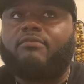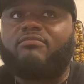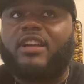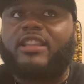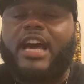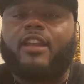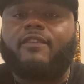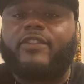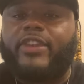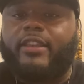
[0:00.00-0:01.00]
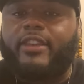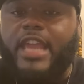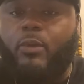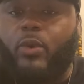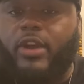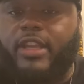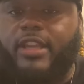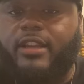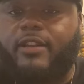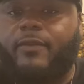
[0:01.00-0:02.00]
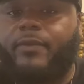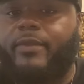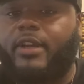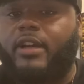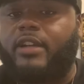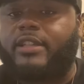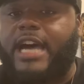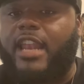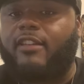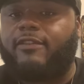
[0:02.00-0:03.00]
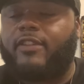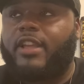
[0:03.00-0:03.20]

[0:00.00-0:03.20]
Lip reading: a lot of networking, a lot of